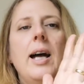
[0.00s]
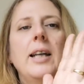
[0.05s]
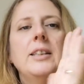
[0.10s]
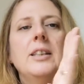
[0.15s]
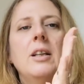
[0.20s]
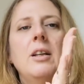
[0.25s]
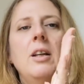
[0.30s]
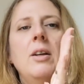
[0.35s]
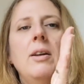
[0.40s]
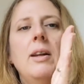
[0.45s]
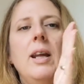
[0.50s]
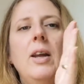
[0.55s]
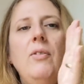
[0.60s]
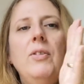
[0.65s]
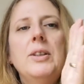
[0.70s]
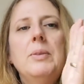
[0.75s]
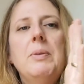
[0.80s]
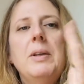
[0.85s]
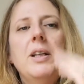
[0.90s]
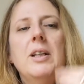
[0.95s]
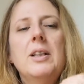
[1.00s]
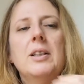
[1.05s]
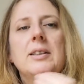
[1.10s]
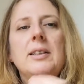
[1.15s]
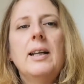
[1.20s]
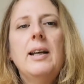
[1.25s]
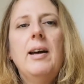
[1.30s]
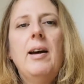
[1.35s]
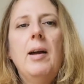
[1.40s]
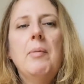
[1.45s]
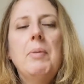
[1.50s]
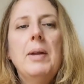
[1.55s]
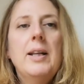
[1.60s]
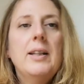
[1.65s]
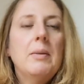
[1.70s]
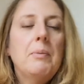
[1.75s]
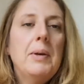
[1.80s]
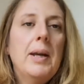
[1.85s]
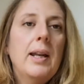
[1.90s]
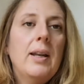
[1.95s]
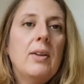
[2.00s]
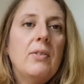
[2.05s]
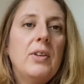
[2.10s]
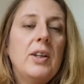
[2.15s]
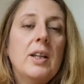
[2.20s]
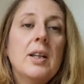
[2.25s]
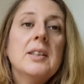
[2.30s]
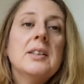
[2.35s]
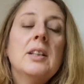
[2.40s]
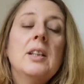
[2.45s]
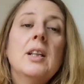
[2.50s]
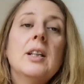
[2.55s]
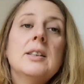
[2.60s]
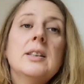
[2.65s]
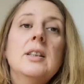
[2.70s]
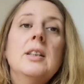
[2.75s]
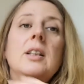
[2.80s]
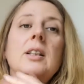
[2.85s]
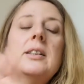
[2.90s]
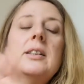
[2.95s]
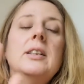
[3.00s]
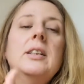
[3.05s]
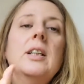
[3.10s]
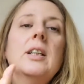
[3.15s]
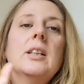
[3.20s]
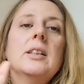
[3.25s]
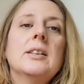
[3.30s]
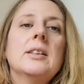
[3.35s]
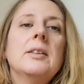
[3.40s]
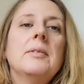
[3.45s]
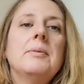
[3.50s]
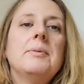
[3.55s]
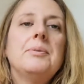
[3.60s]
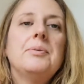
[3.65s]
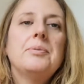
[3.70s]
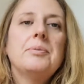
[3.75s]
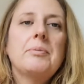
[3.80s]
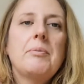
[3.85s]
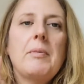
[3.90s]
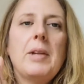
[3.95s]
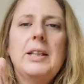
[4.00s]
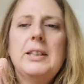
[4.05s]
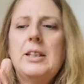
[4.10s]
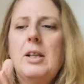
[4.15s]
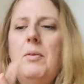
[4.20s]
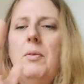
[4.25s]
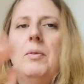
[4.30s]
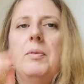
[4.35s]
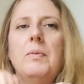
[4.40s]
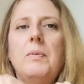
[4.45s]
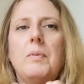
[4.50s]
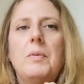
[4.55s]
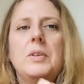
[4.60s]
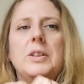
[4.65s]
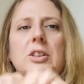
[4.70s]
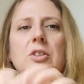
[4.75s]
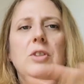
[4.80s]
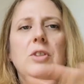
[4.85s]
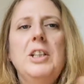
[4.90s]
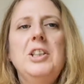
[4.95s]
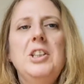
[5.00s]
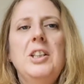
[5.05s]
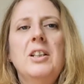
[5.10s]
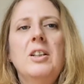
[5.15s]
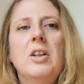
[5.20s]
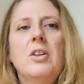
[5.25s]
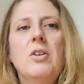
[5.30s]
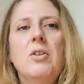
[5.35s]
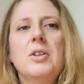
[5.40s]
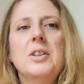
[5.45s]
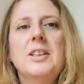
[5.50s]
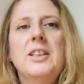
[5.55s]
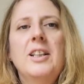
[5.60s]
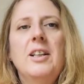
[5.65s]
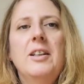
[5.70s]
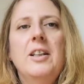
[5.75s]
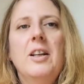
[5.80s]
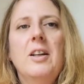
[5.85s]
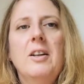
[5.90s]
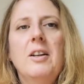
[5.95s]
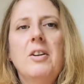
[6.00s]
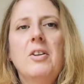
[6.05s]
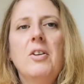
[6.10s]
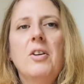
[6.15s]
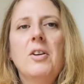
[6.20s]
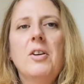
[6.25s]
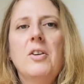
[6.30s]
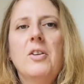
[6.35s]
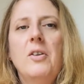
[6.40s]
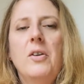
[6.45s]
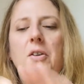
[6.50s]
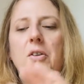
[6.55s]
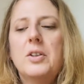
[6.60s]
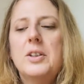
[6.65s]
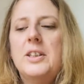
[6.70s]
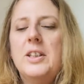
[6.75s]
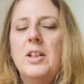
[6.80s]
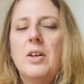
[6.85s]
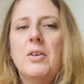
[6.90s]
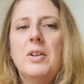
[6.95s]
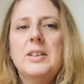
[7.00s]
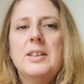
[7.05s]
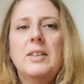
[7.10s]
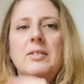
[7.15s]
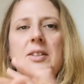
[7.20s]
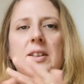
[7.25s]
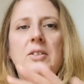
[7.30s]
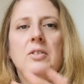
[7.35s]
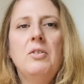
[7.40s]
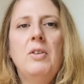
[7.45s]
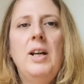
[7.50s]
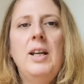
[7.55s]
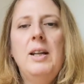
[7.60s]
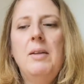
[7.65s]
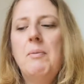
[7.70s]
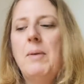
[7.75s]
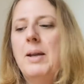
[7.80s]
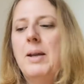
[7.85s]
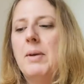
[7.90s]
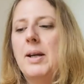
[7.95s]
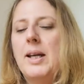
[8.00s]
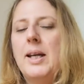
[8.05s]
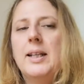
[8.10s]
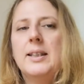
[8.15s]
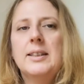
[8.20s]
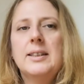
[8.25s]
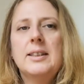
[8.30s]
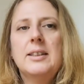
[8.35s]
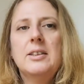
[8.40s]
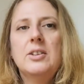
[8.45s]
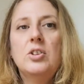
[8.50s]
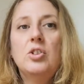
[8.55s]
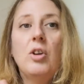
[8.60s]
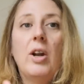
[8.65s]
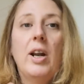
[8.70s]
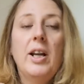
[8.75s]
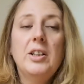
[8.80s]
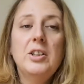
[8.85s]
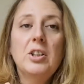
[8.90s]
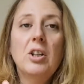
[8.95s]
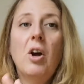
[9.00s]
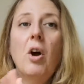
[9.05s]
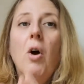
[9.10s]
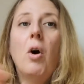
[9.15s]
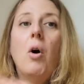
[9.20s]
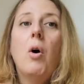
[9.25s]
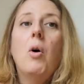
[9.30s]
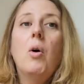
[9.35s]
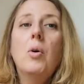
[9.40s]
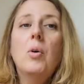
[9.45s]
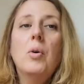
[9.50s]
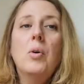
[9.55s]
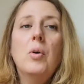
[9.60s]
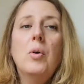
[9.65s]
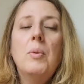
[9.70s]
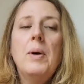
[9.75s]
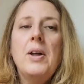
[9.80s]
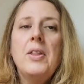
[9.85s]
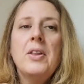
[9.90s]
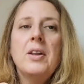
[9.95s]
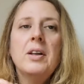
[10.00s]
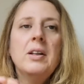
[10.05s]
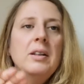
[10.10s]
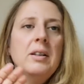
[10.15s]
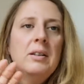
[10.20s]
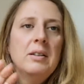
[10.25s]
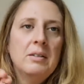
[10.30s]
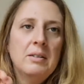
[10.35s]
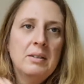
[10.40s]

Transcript: I don't know if it's because I played the piano for years and years and years and years, so stretching across the across the octaves has really made my hands stretch, or whether